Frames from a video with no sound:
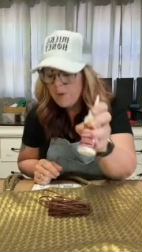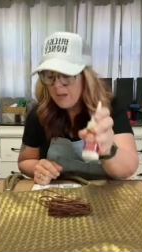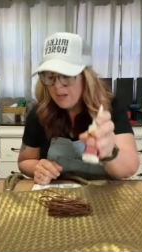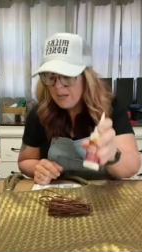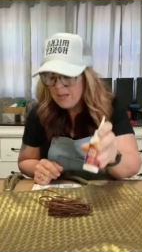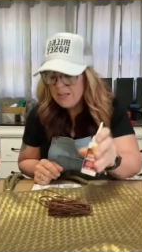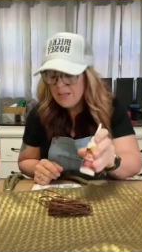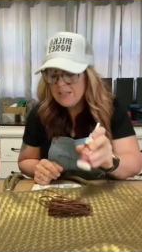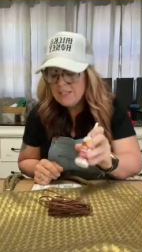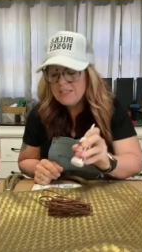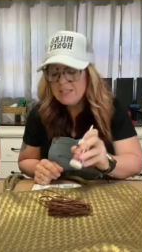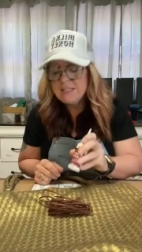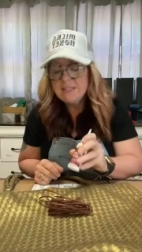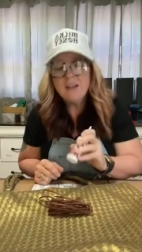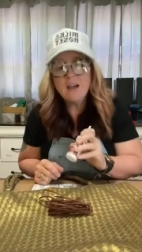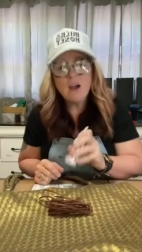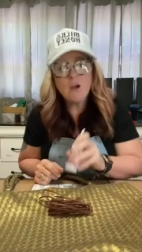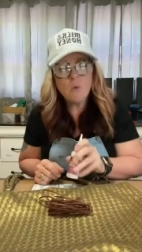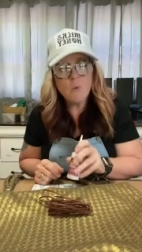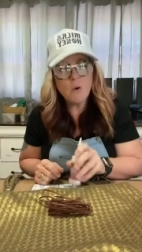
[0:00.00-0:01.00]
but it did
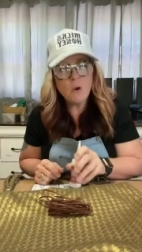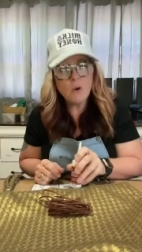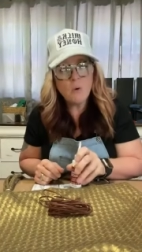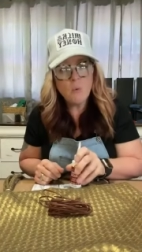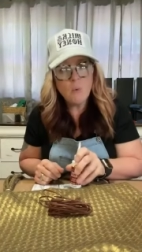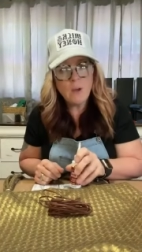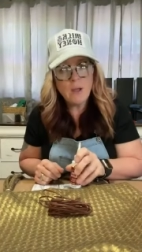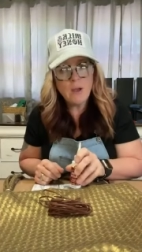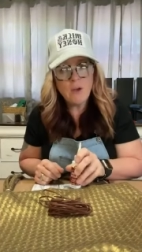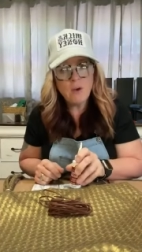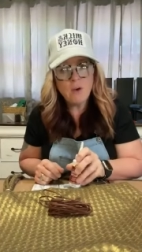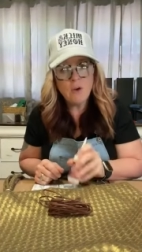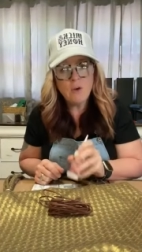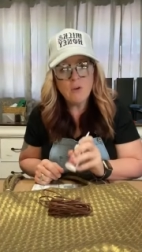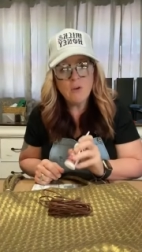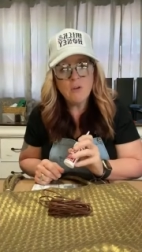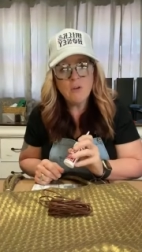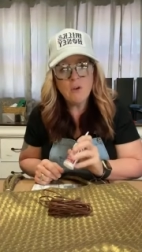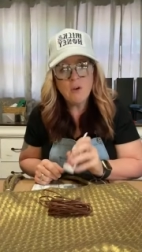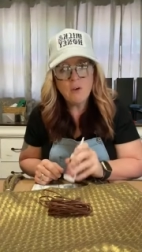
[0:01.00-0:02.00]
not work
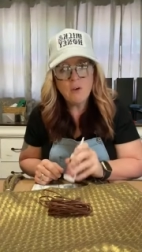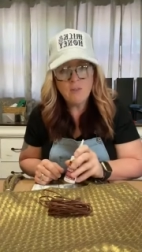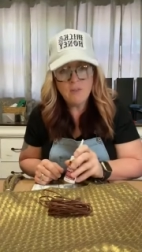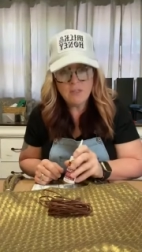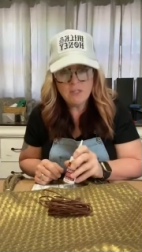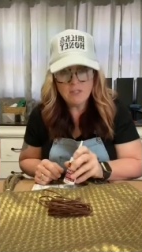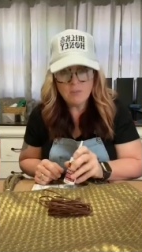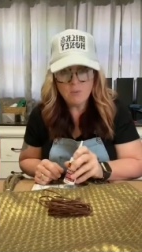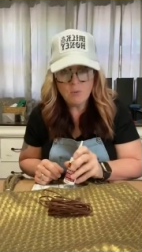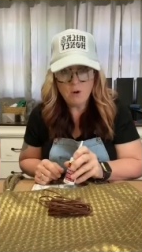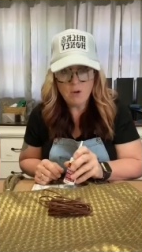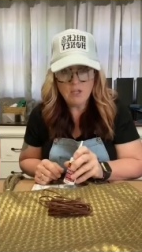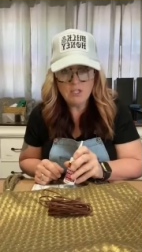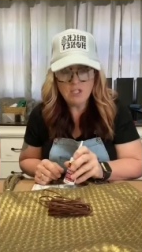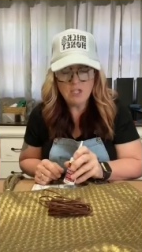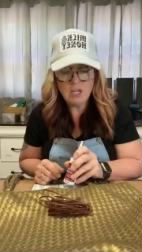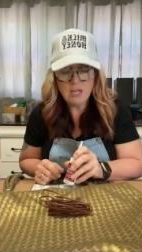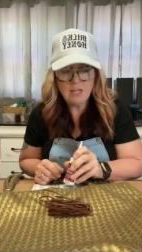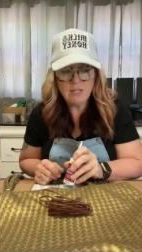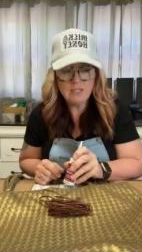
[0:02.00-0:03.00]
well on this
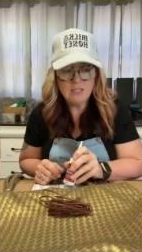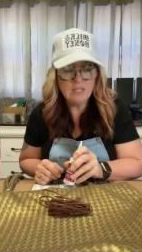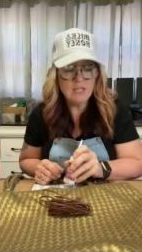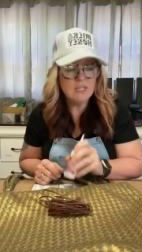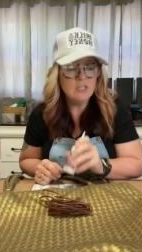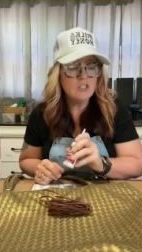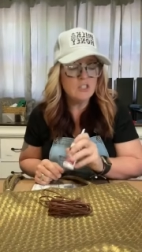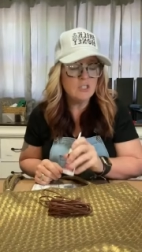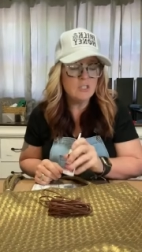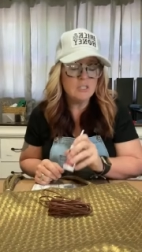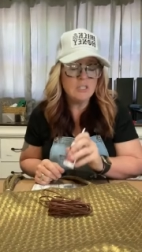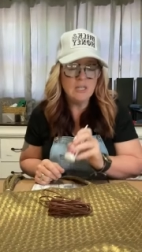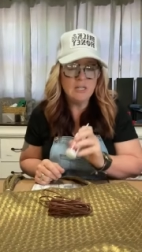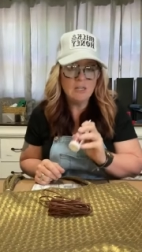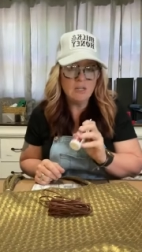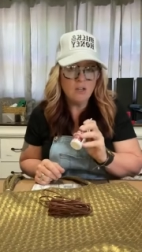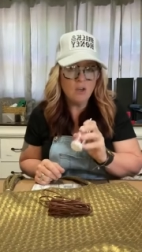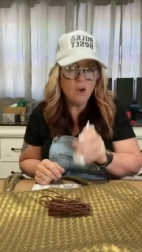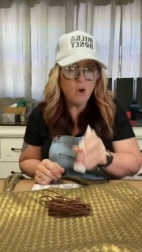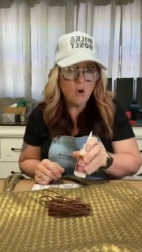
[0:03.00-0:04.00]
project. It just
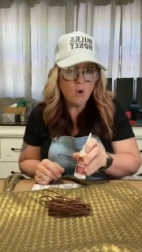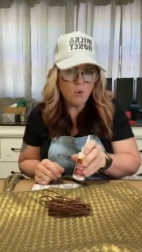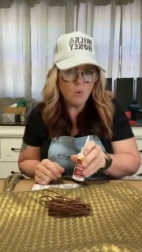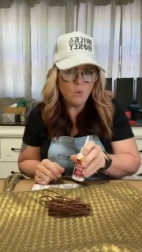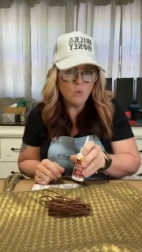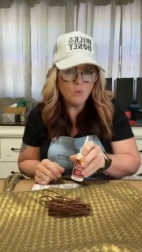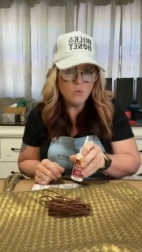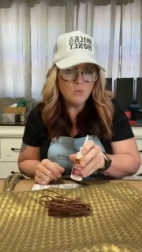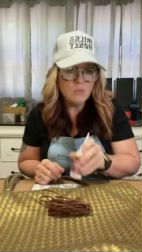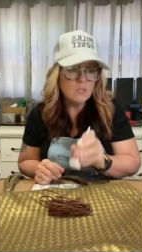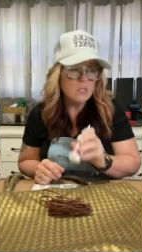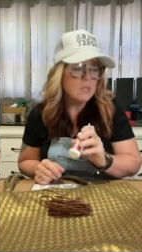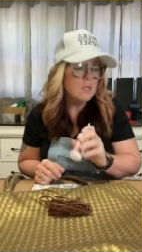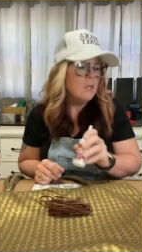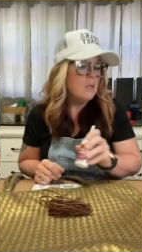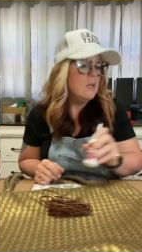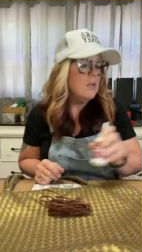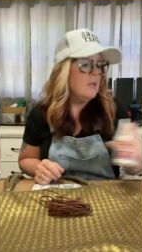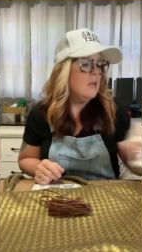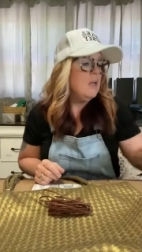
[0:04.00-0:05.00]
didn't hold
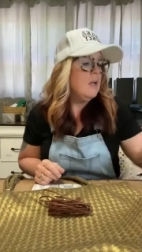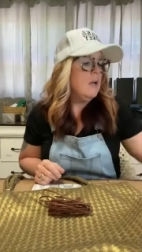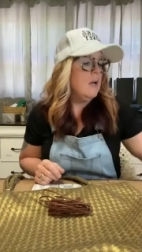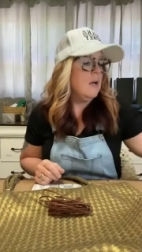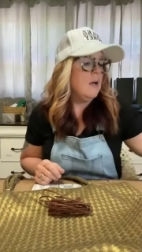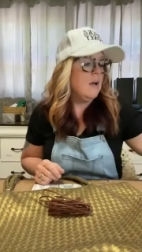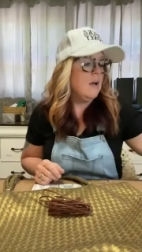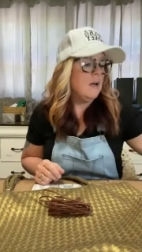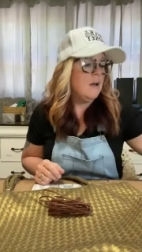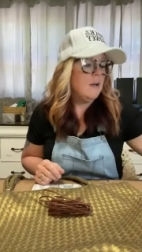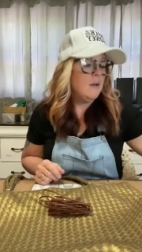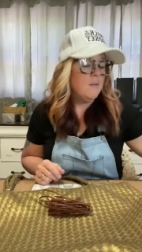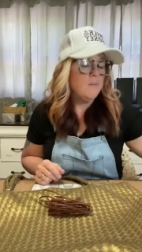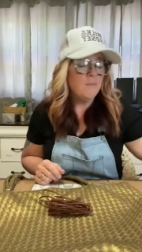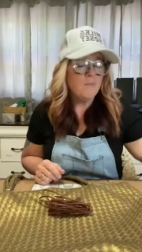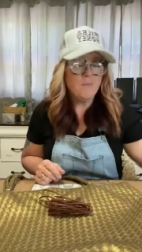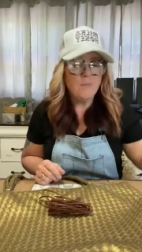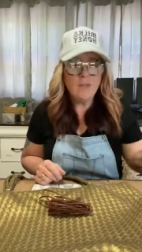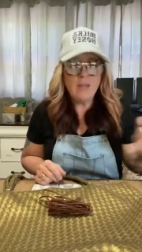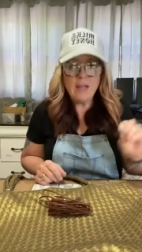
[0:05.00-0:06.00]

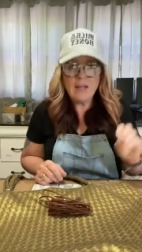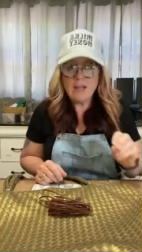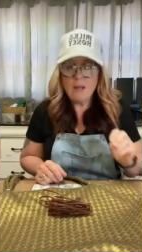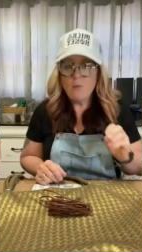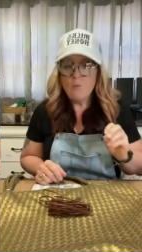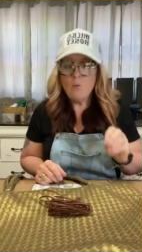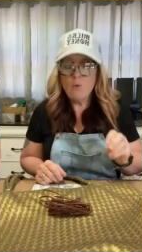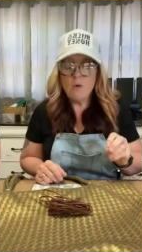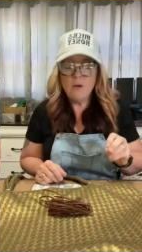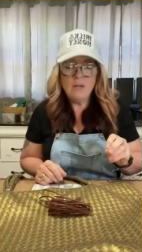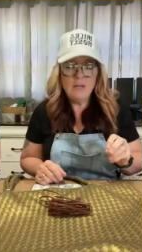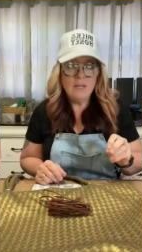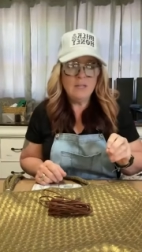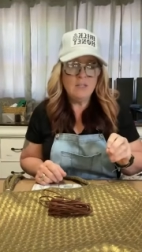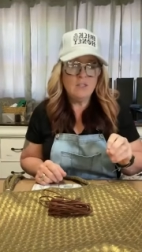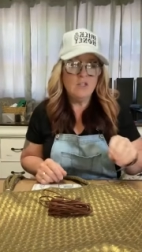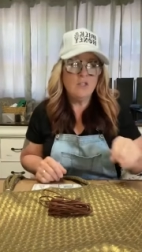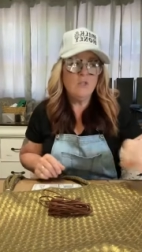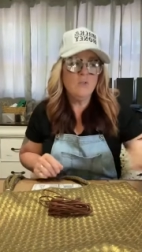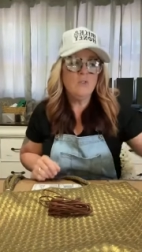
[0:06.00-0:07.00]
um, like I wanted
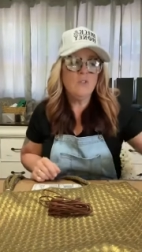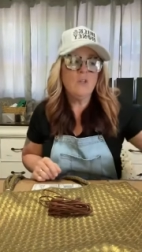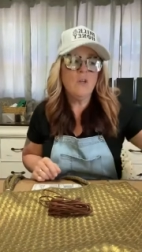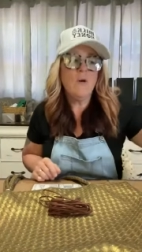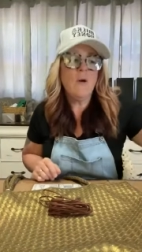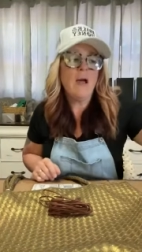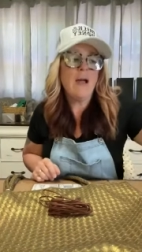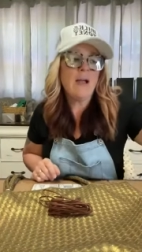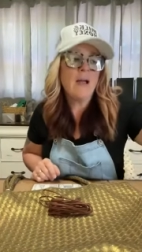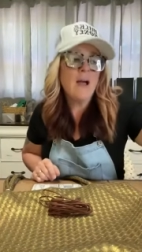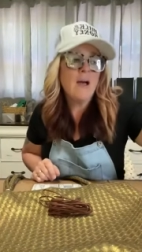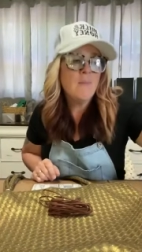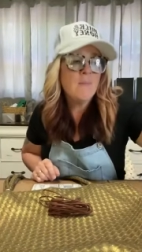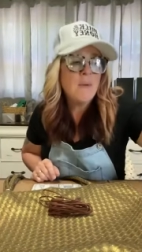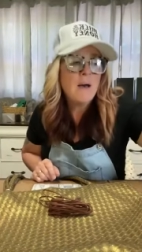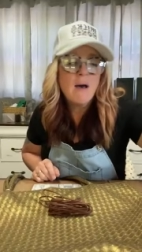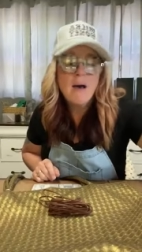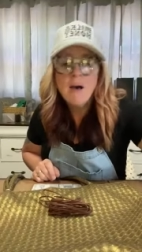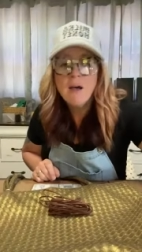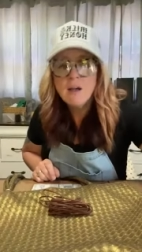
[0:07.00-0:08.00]
it to. So I got
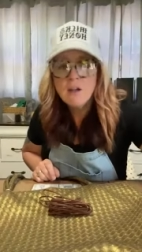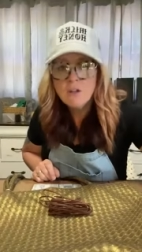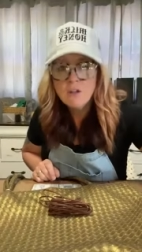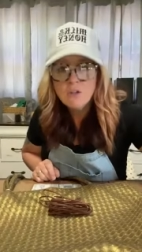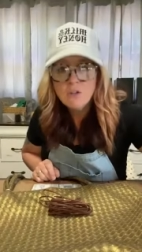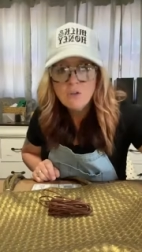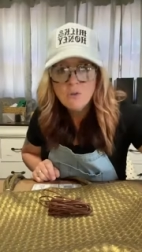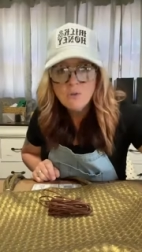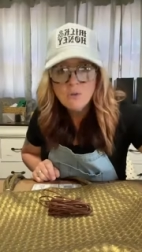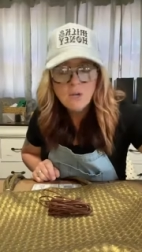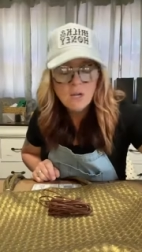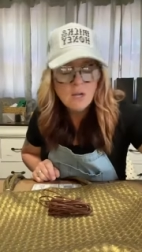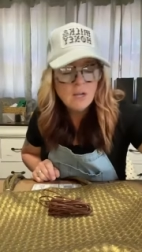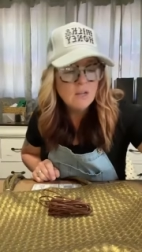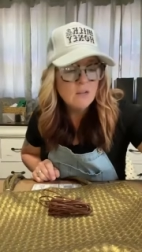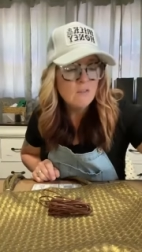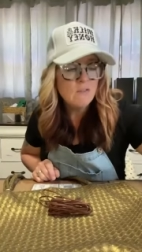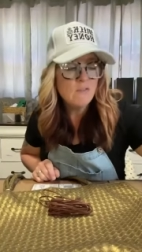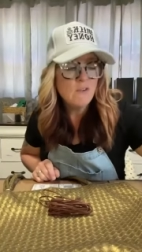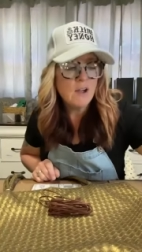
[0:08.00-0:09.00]
my hot glue
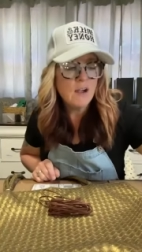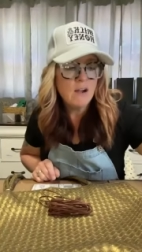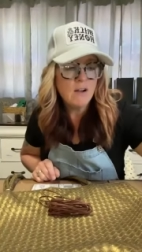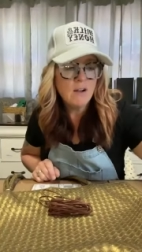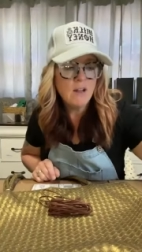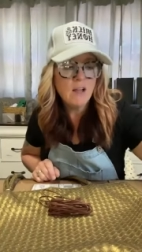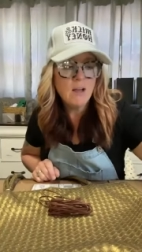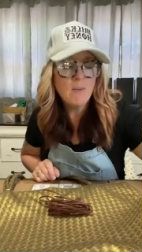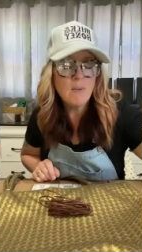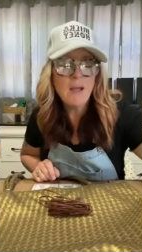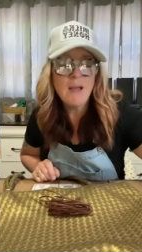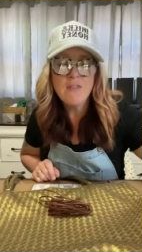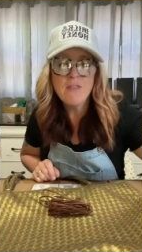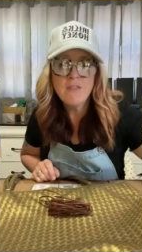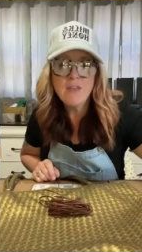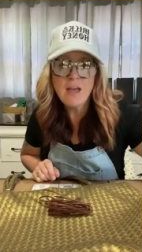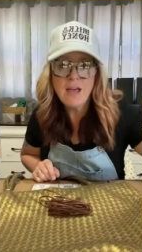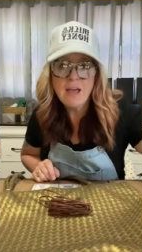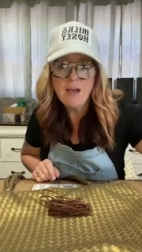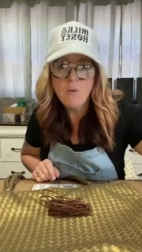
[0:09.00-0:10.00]
gun fired up
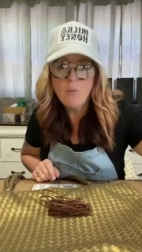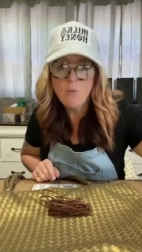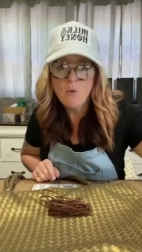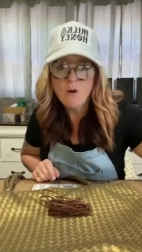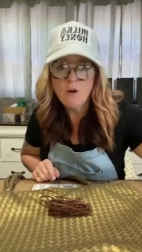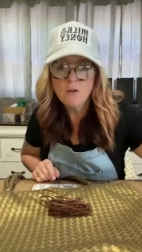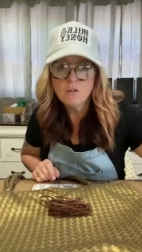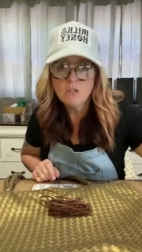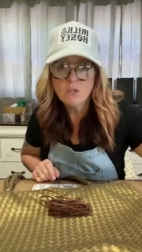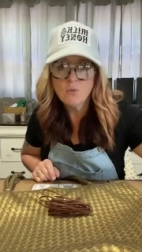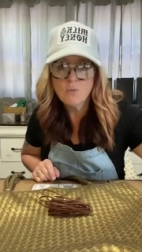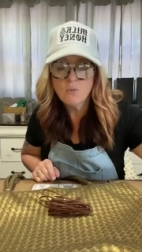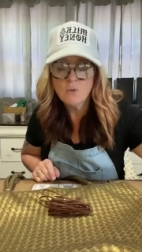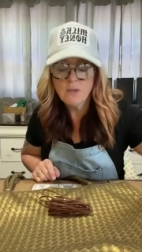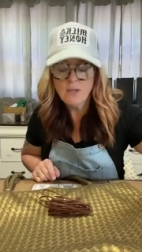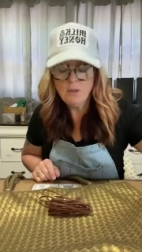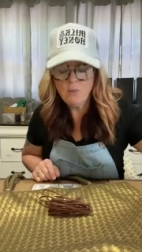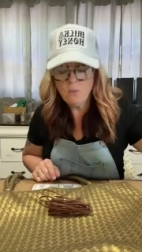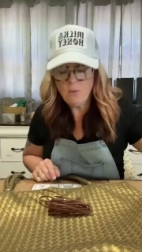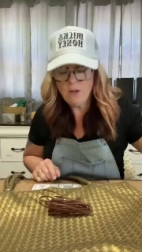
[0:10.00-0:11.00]
and that worked
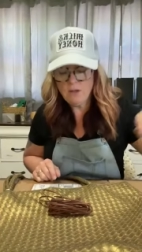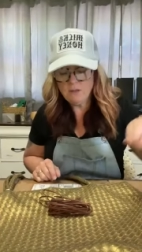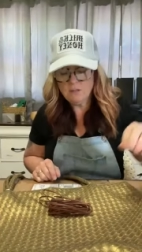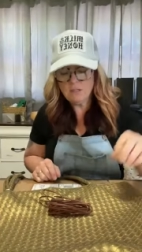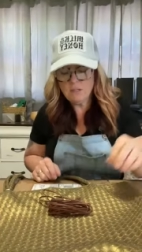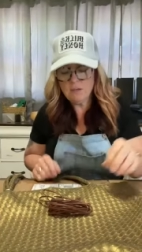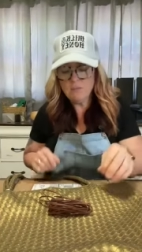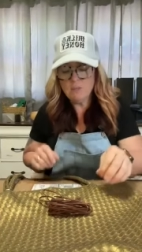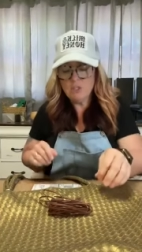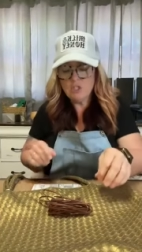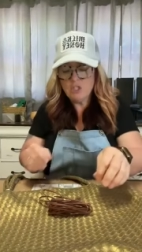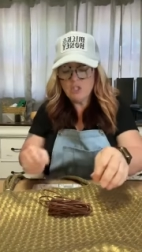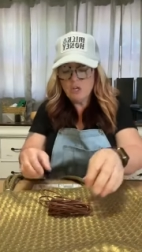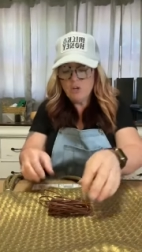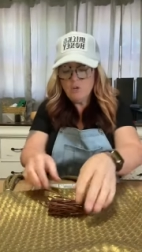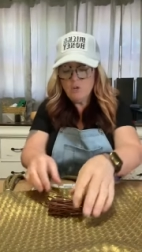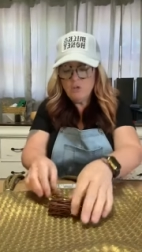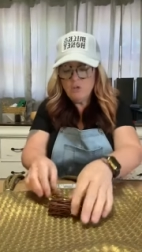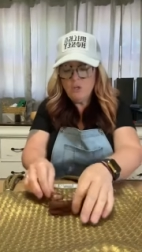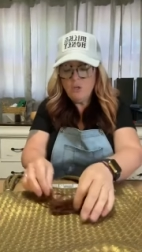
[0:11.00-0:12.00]
really well. So I'm gonna
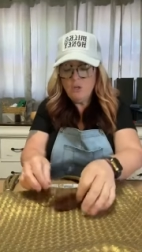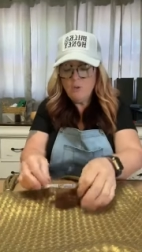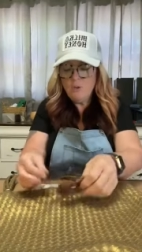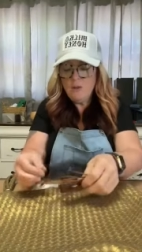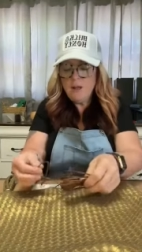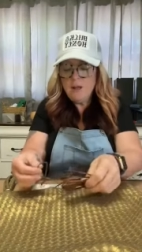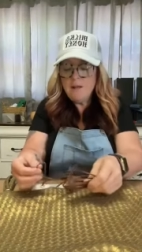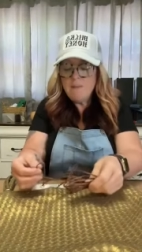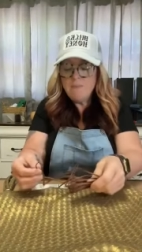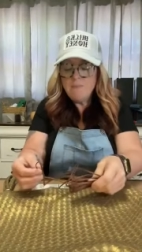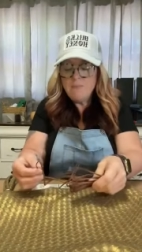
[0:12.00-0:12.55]
show you